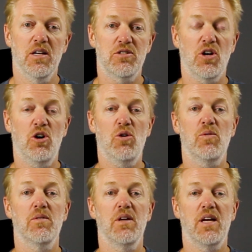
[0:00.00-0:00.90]

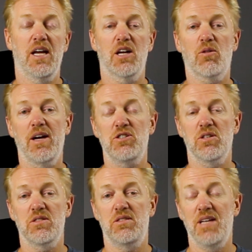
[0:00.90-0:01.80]
So
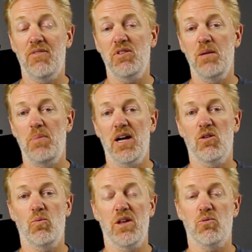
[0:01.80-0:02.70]
integration's definitely
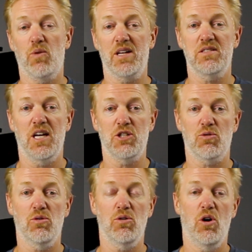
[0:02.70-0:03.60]
better with
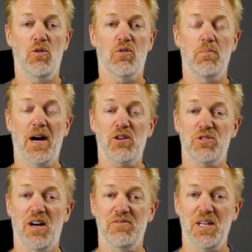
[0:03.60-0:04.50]
RingCentral over
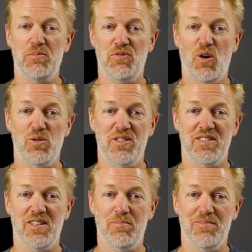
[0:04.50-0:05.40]
Microsoft Teams Phone
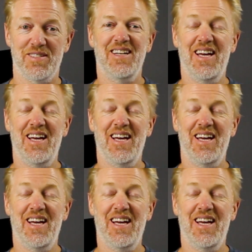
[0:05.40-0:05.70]
system.